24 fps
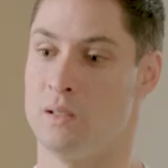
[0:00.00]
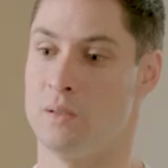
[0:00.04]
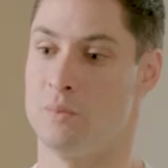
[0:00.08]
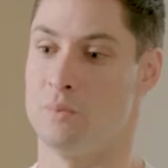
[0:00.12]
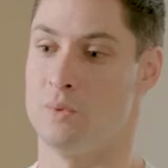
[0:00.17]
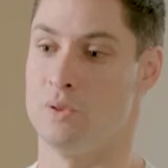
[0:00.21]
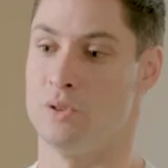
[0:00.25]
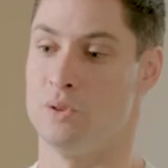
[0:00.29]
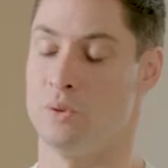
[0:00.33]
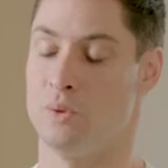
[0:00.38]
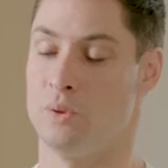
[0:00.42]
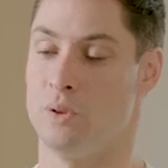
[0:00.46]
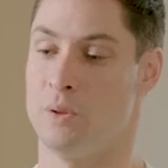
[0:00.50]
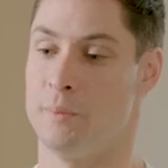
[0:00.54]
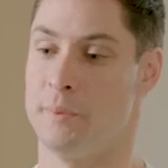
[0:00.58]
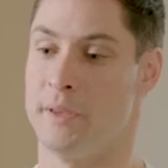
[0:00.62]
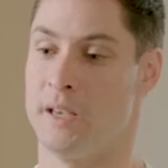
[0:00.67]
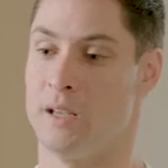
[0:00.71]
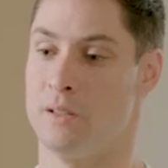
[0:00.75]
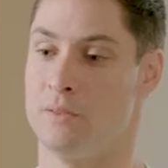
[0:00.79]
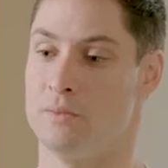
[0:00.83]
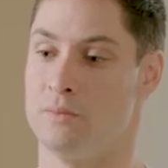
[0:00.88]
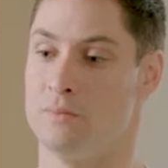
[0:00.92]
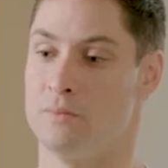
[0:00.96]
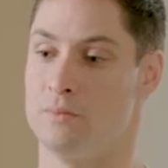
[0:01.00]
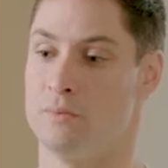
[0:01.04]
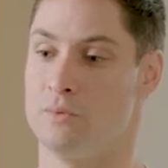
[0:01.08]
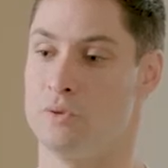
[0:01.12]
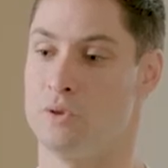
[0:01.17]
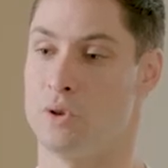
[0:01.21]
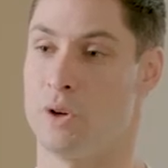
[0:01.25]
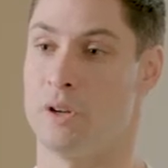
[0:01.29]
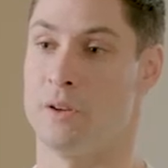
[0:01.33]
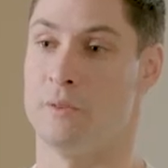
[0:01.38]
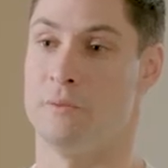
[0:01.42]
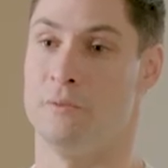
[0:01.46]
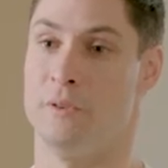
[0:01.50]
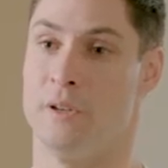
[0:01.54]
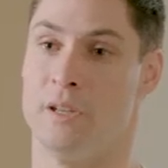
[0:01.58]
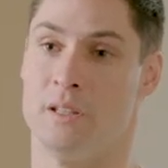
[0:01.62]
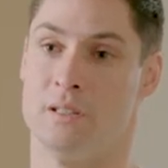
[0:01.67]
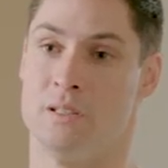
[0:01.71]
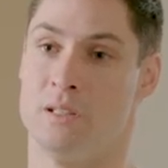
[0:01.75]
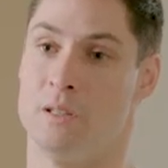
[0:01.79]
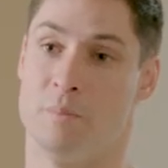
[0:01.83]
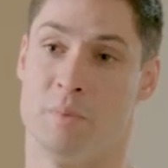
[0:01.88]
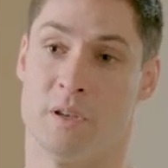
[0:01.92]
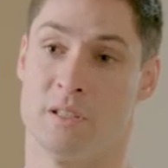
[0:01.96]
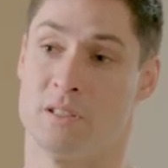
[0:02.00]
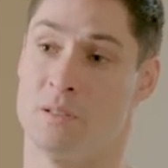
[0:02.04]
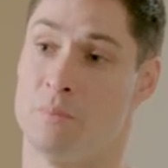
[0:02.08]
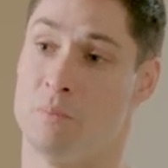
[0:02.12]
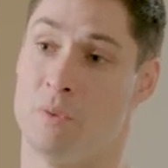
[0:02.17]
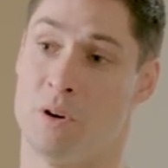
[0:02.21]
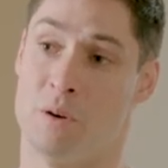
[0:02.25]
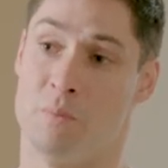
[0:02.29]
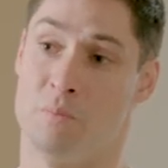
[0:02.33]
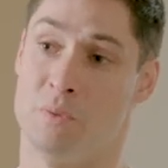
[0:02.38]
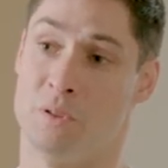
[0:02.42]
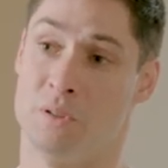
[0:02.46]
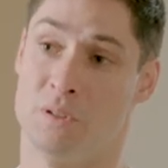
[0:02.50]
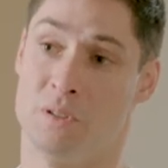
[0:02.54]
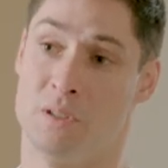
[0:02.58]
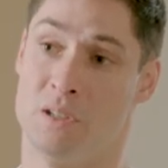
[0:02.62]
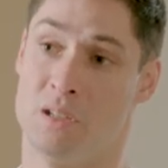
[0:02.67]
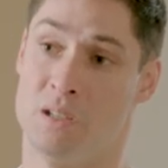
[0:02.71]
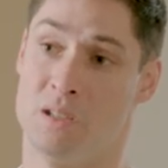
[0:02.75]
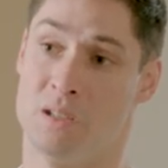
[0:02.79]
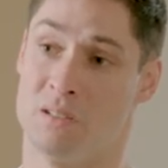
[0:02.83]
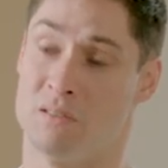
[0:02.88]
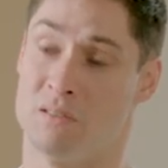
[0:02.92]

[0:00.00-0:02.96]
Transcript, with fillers: It was all about trying to fit into the best of my ability,